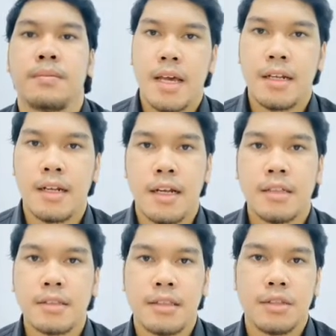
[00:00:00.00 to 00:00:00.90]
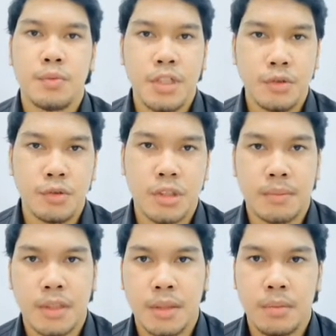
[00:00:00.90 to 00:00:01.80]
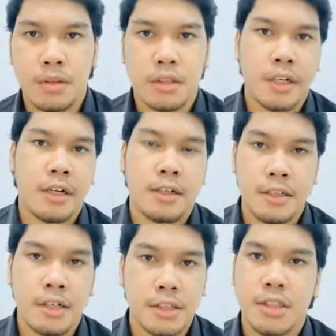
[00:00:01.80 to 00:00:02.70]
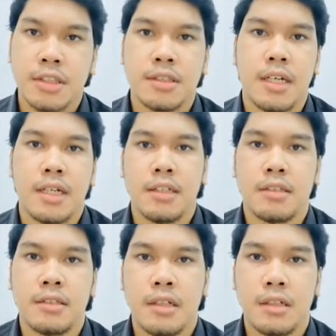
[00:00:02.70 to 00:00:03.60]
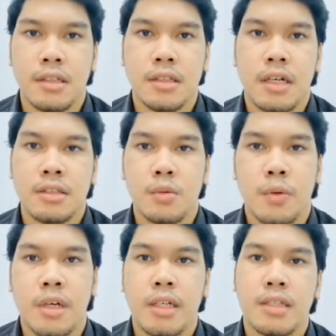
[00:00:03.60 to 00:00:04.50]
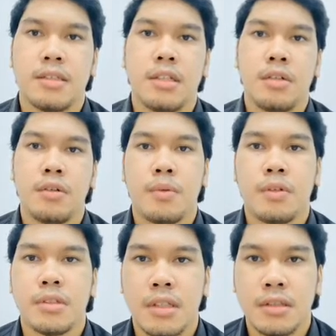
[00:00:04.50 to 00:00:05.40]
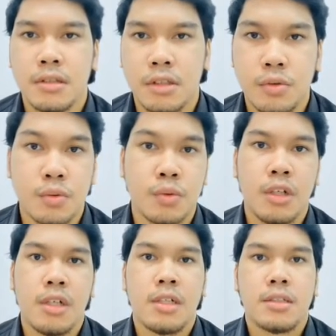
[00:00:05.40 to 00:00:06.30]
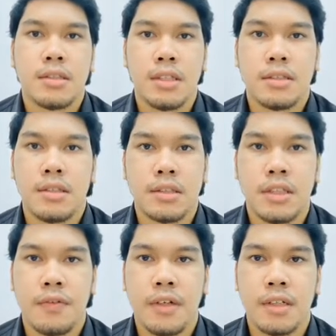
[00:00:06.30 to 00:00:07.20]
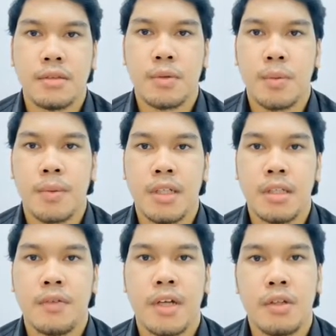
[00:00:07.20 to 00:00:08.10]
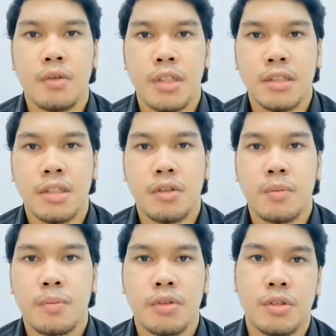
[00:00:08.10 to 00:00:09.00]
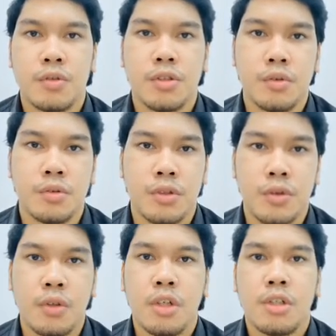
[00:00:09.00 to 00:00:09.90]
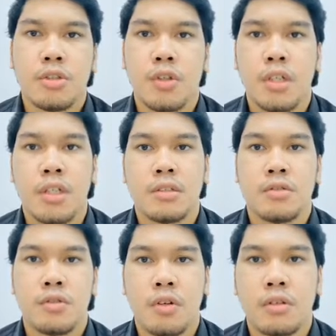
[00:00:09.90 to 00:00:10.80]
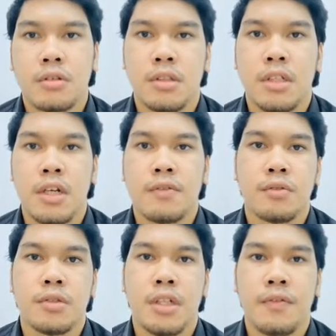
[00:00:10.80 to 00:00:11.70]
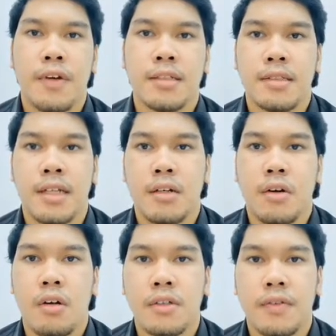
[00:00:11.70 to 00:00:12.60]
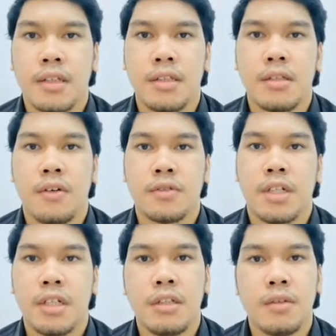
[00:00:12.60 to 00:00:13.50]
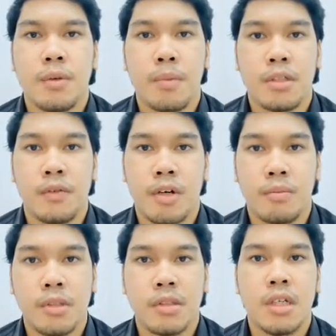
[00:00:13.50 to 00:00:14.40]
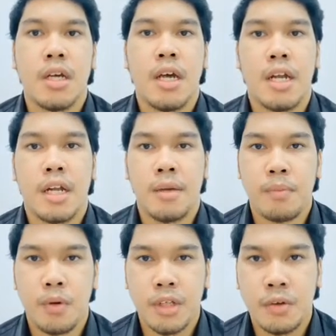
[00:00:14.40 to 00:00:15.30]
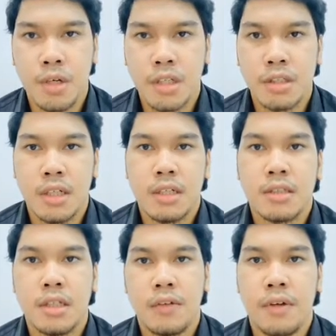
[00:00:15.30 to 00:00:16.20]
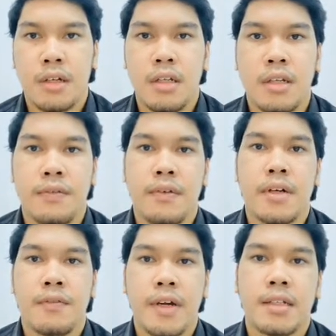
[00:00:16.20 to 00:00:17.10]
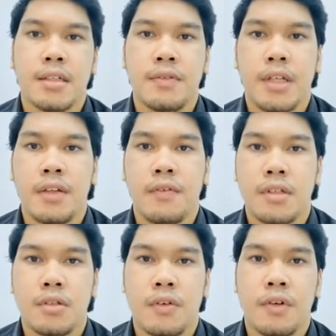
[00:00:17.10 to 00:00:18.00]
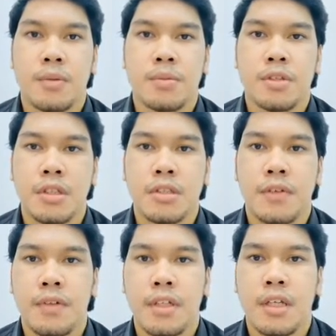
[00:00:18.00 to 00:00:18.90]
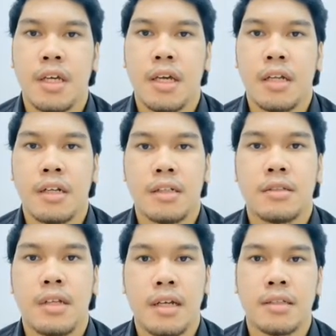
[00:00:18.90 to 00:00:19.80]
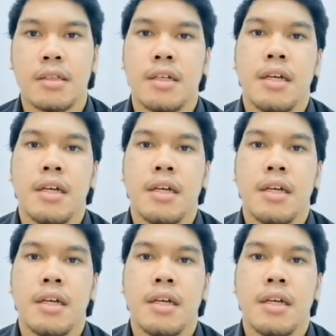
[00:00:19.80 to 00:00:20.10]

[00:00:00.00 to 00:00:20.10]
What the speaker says: And the last is we use a multiple regressions, and the result is R squared is 0.632. Since the significant probability value is 0.000, so it's strong enough to signify that all the factors of training, workplace environments, and employee knowledge significantly affect effectiveness of Occupational Safety and Health Act.